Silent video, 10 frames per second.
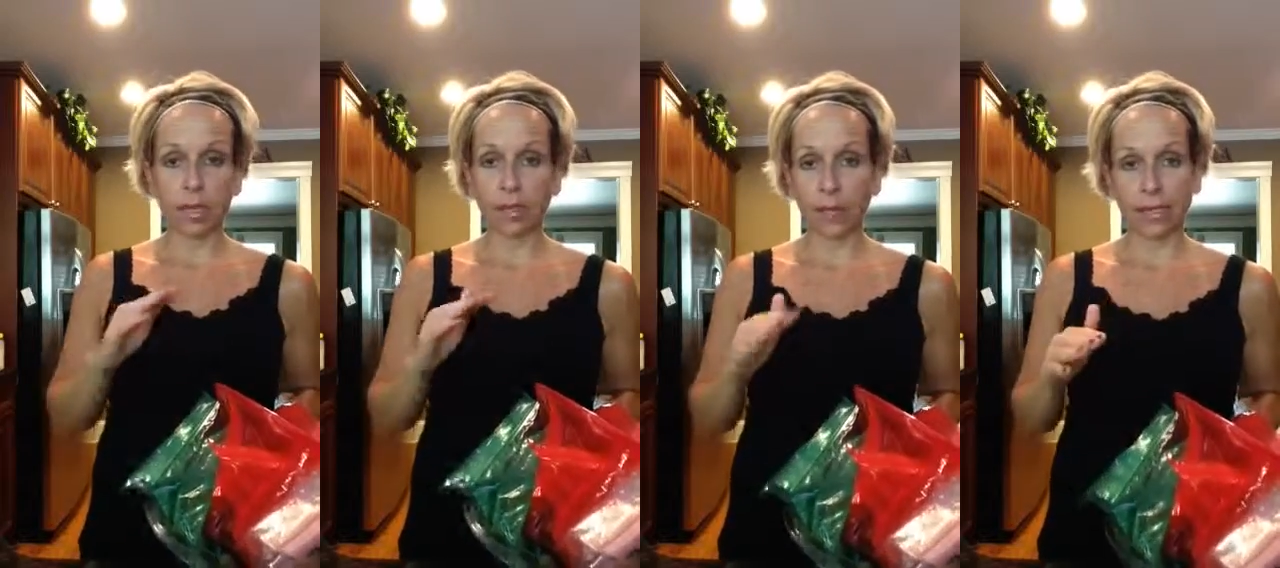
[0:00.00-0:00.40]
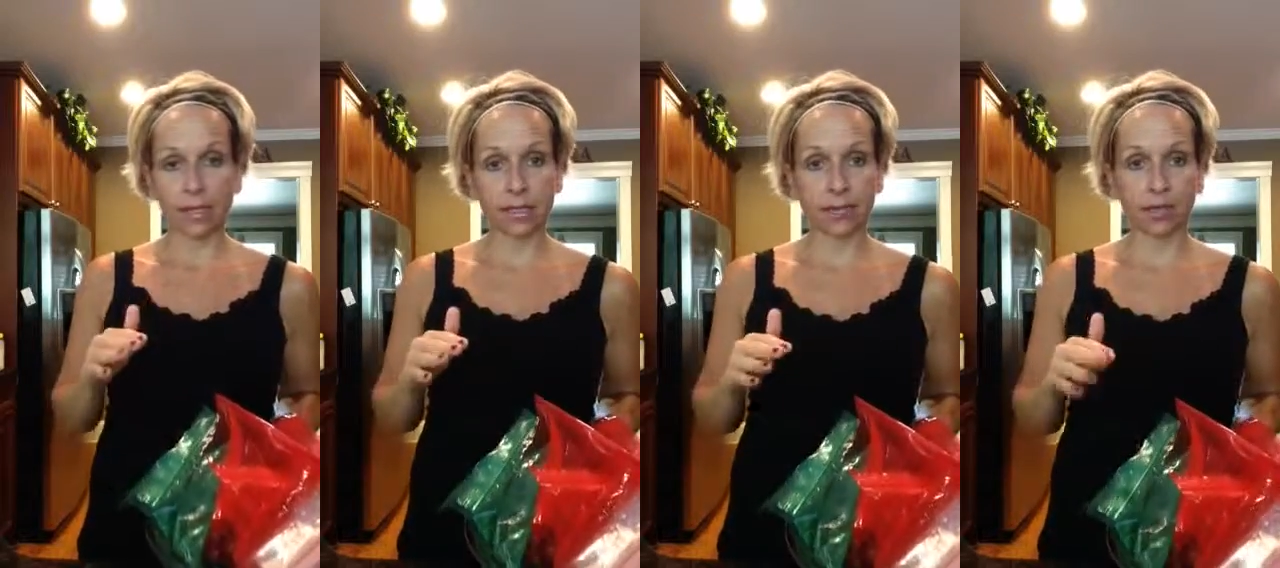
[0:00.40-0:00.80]
The
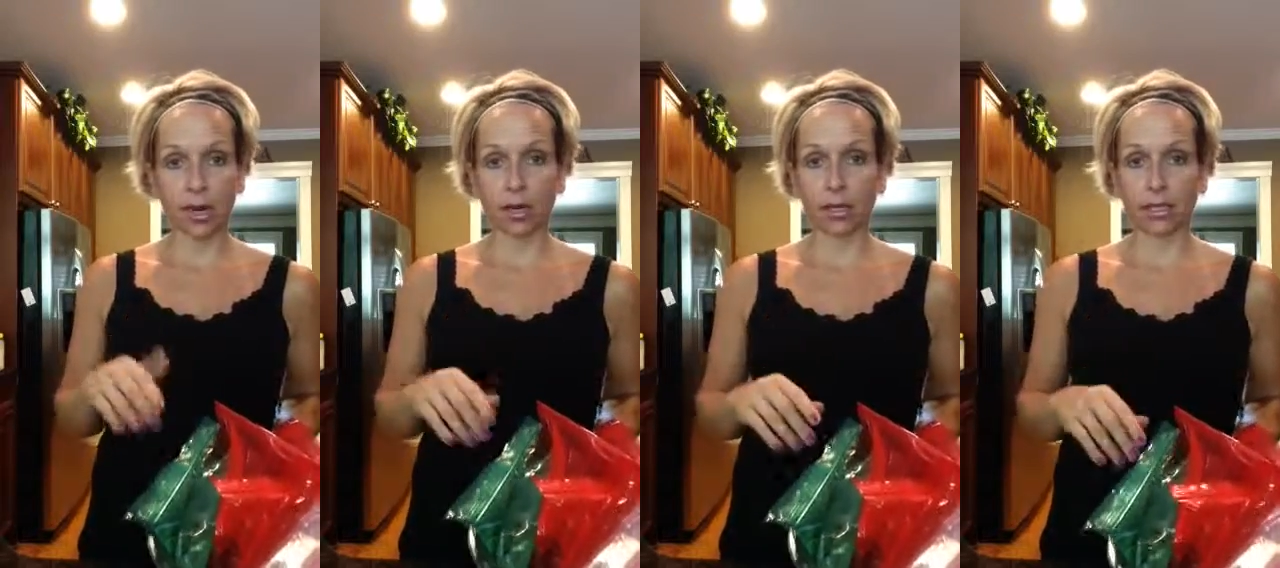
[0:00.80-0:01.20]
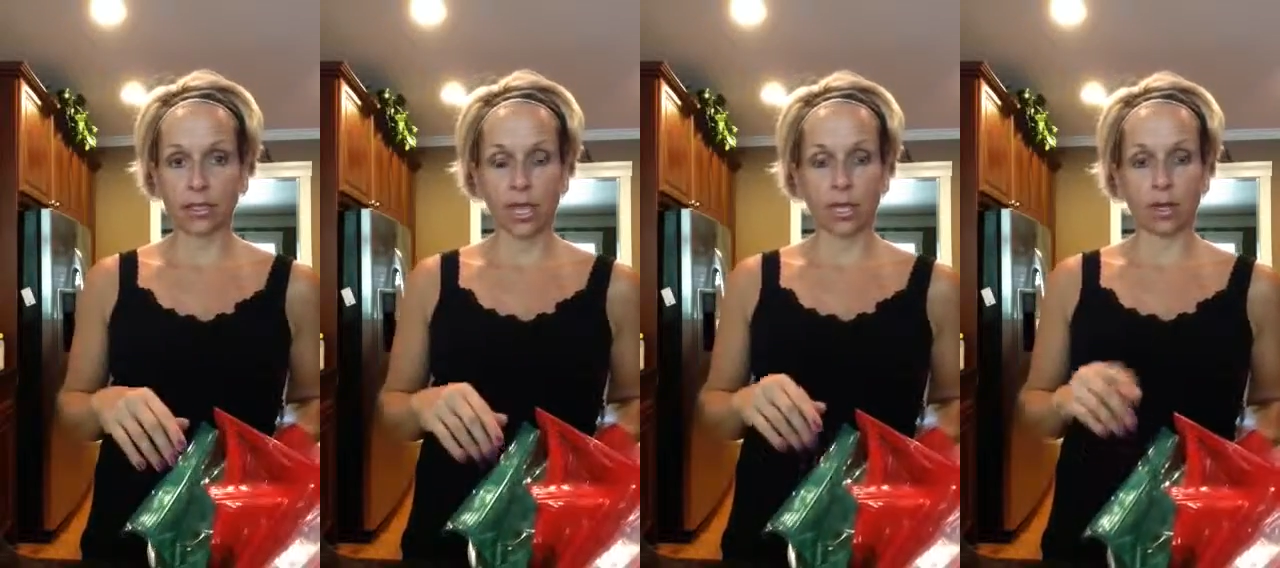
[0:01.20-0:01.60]
basics of it are is
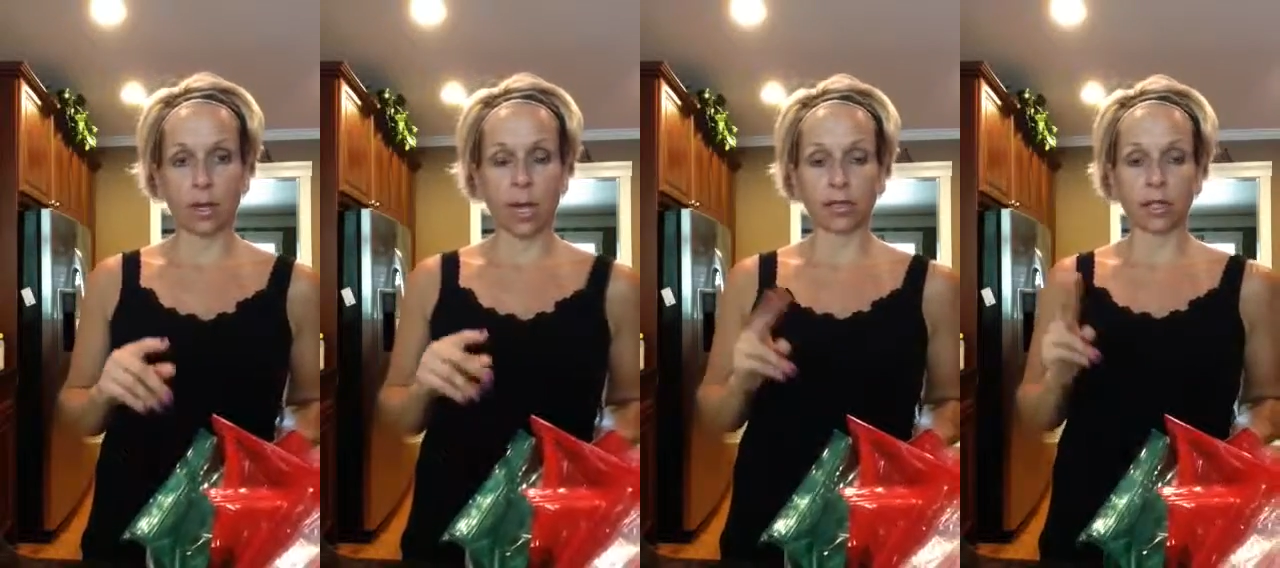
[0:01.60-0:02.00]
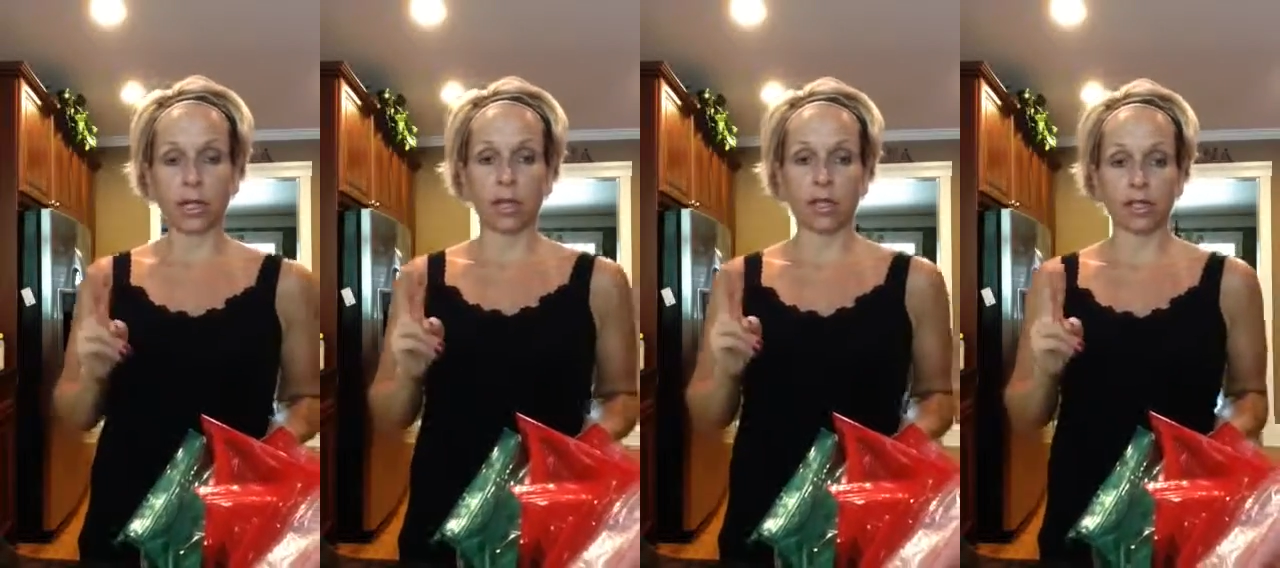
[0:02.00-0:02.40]
that you get
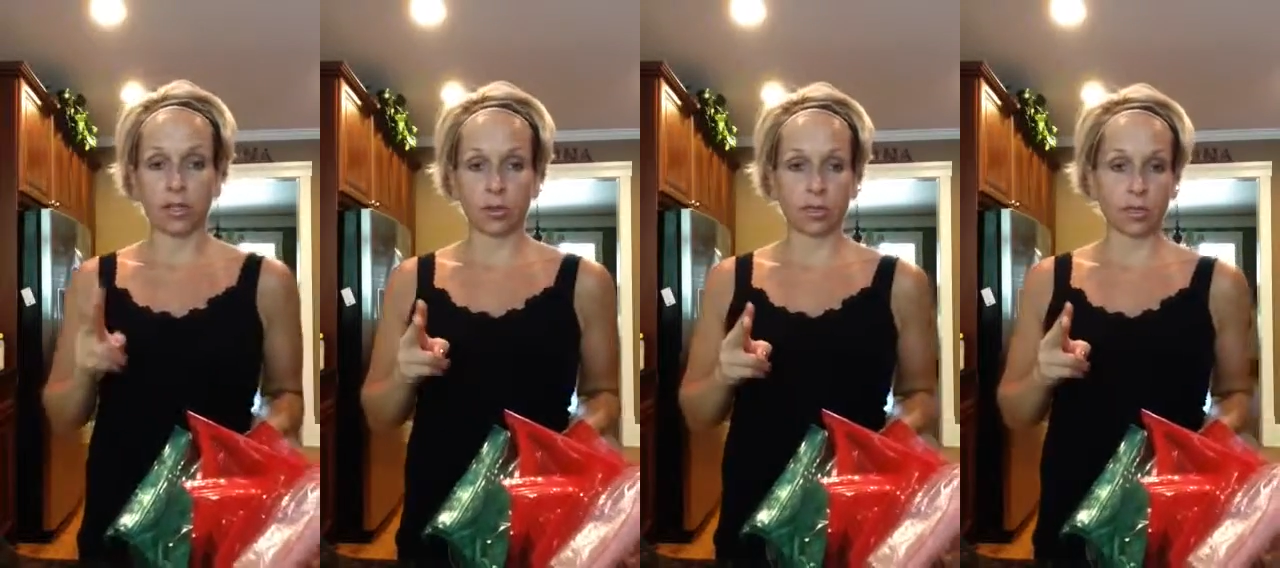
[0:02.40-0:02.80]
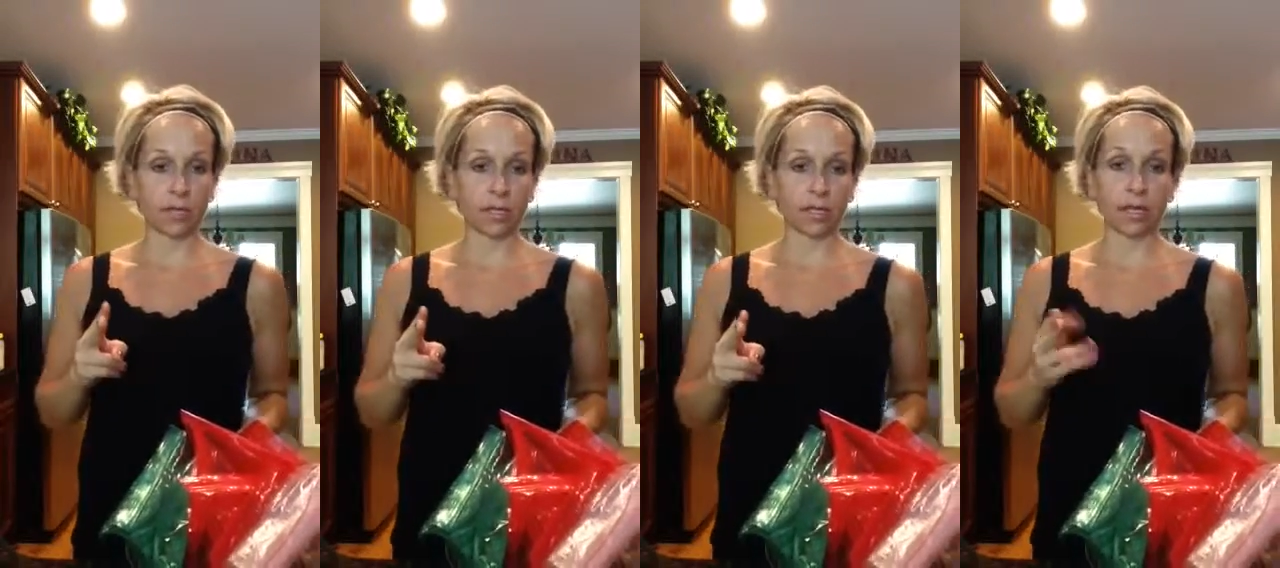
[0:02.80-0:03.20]
the two
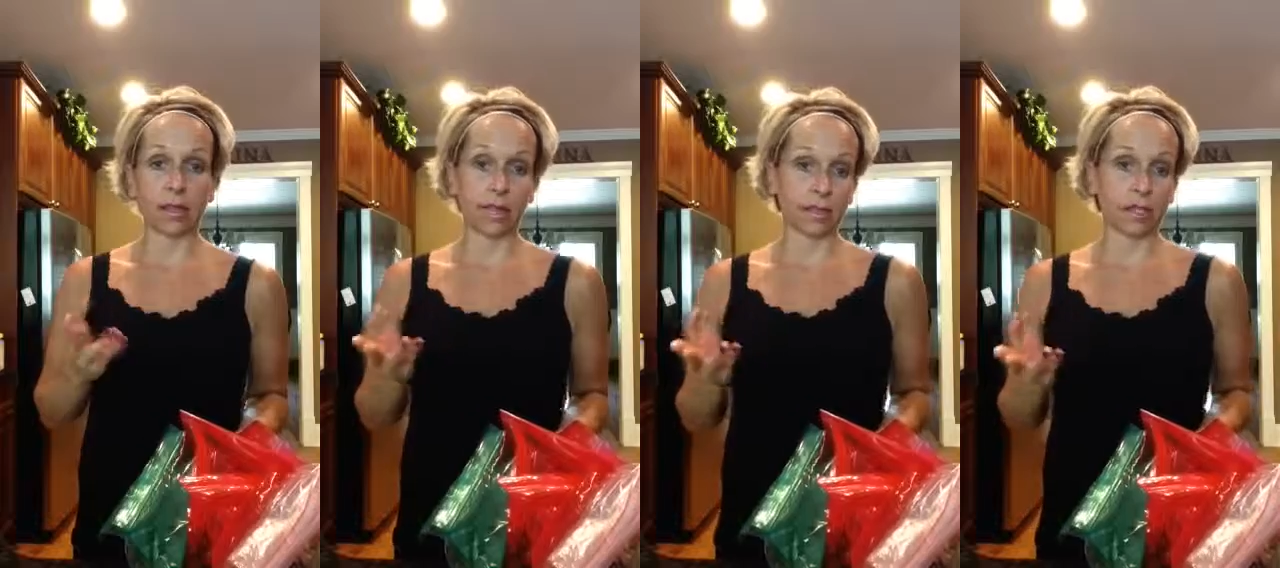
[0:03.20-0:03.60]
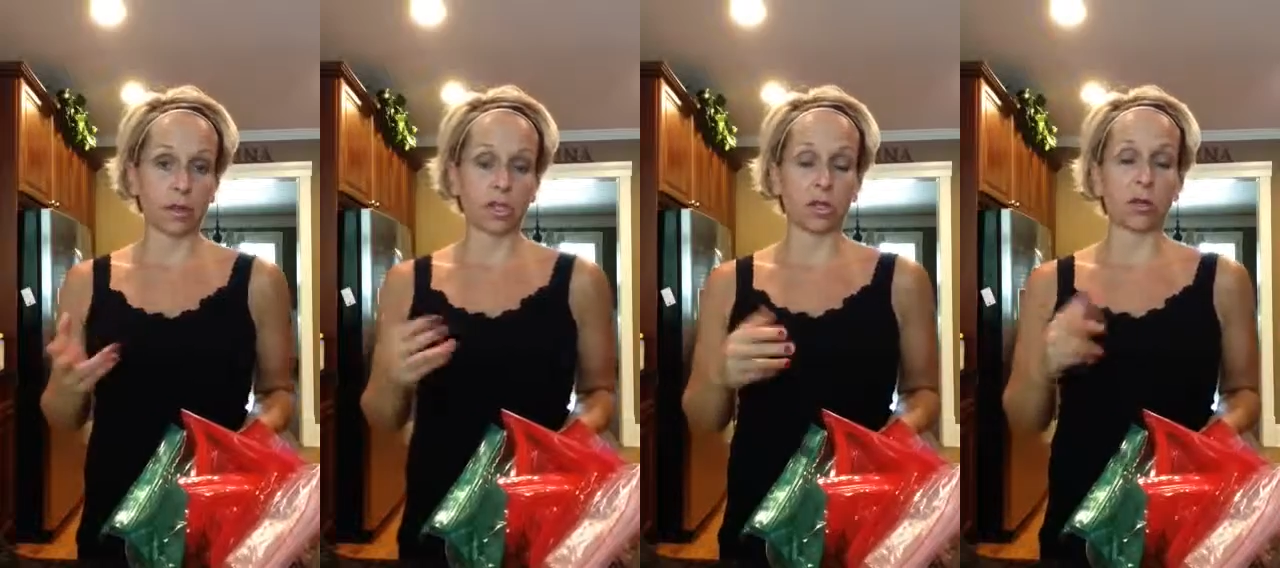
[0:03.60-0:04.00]
servings in that situation.